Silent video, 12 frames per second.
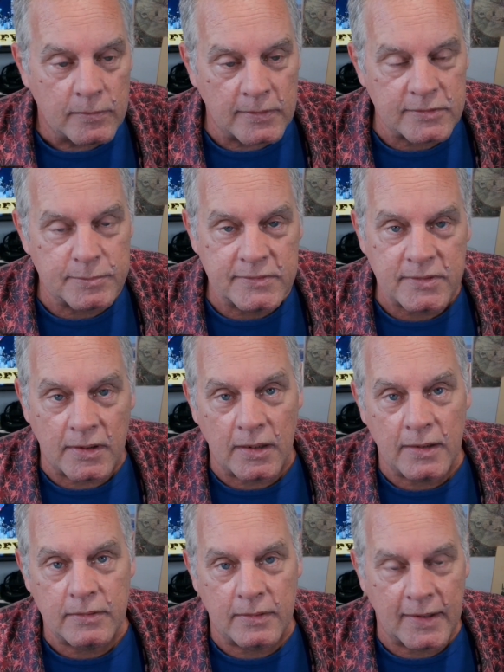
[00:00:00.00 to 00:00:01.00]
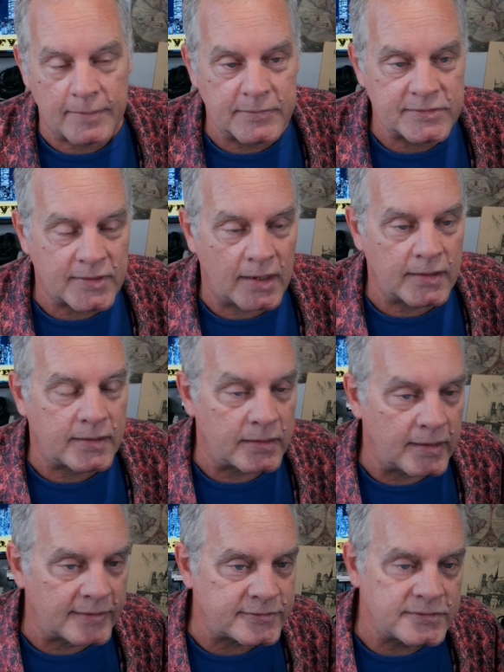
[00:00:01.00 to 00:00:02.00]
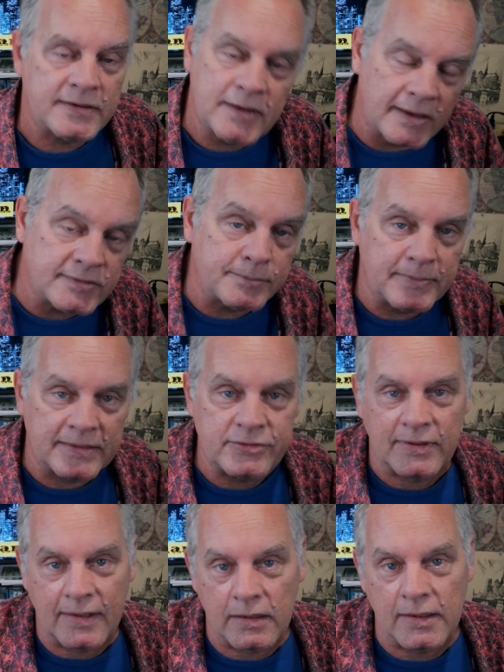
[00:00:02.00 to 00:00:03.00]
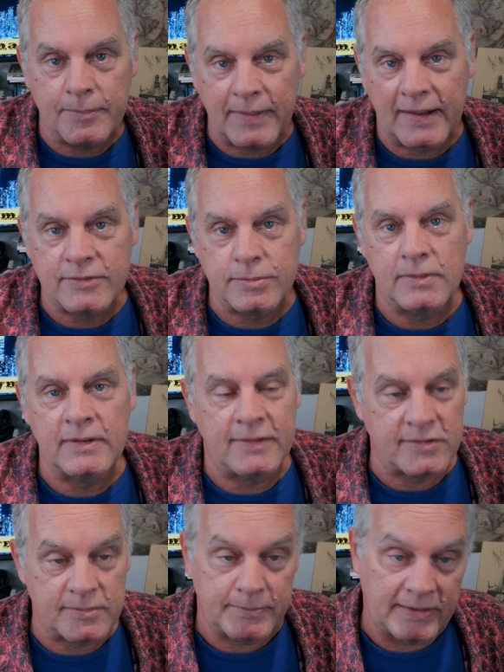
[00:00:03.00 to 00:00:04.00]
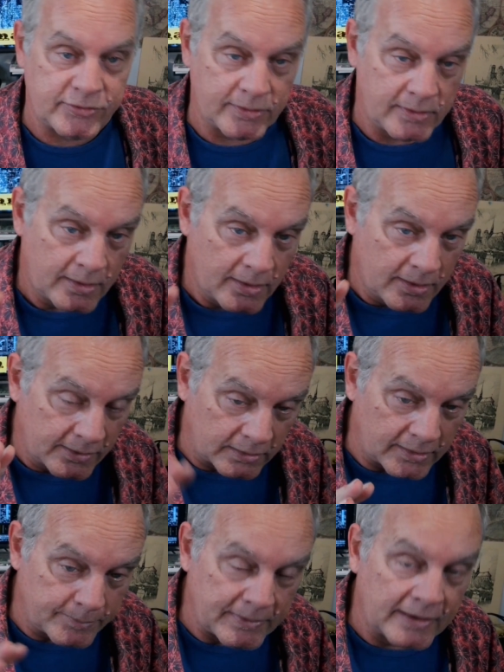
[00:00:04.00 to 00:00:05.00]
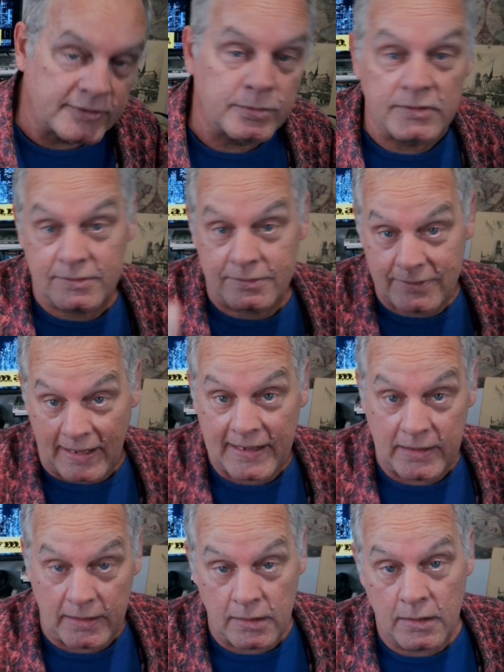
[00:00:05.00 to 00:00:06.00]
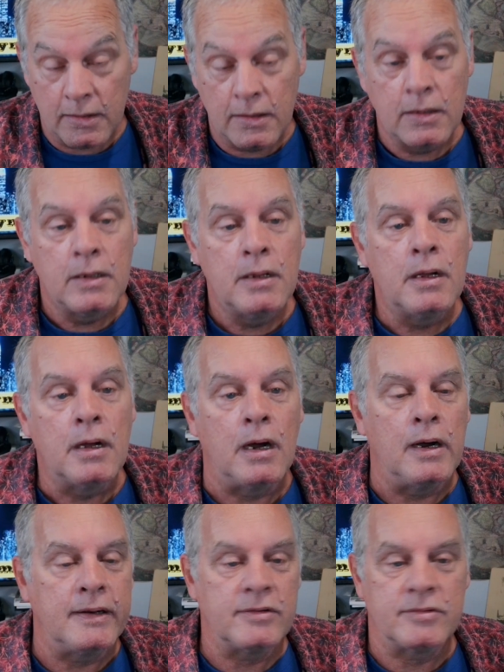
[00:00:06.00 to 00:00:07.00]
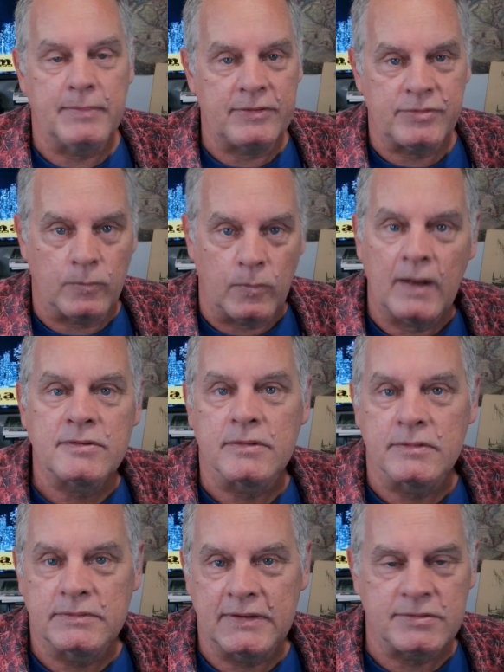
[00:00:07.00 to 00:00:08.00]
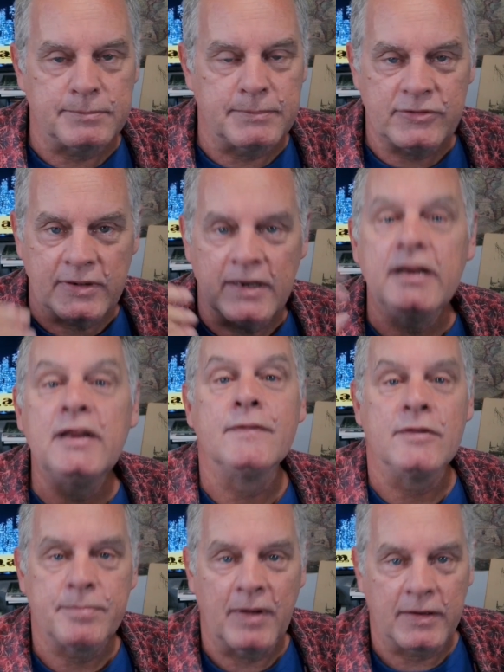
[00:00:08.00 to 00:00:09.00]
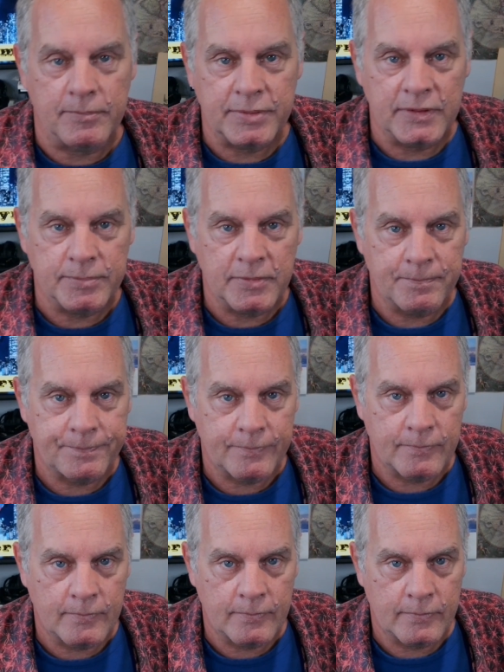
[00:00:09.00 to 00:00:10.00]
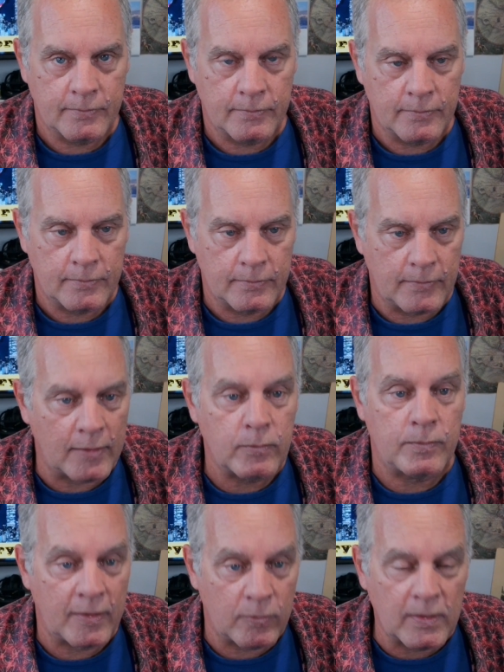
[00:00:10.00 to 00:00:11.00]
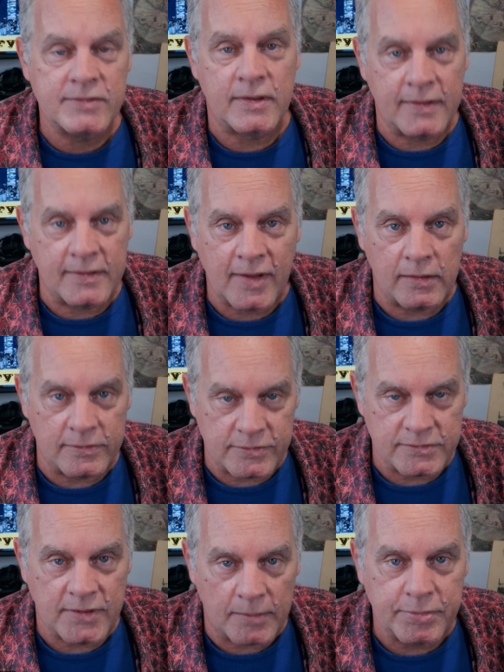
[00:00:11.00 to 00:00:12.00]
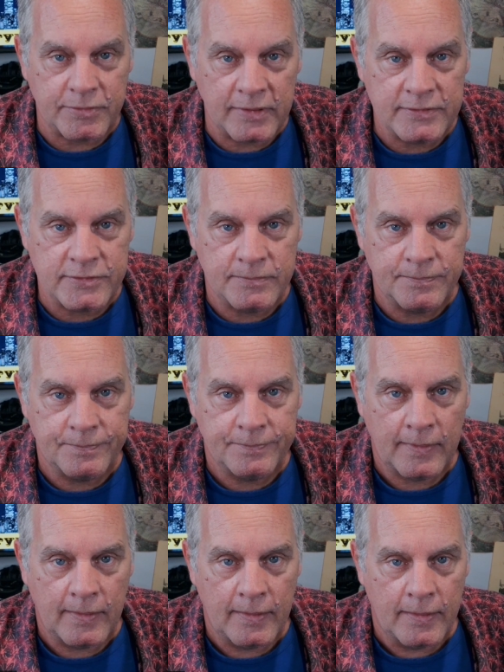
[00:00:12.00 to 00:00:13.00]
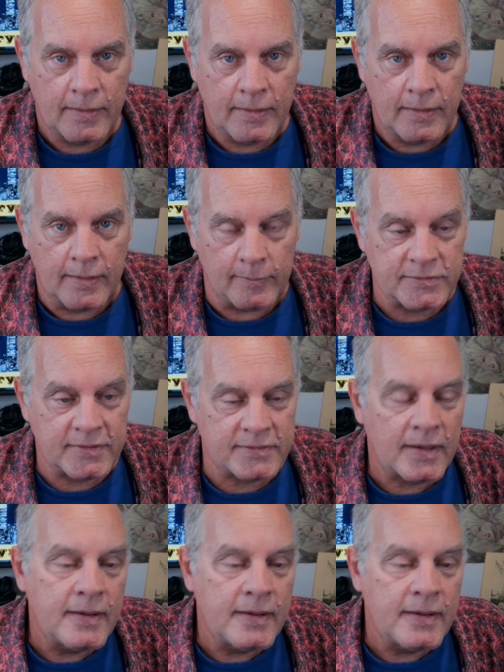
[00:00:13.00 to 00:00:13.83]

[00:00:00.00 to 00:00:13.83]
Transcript: Mossad or had Mossad connections. He doesn't mention Ghislaine Maxwell. He doesn't mention Ghislaine Maxwell's daddy. He doesn't mention Wexler. He doesn't mention any of these fucking people. It was an intelligence operation. It wasn't.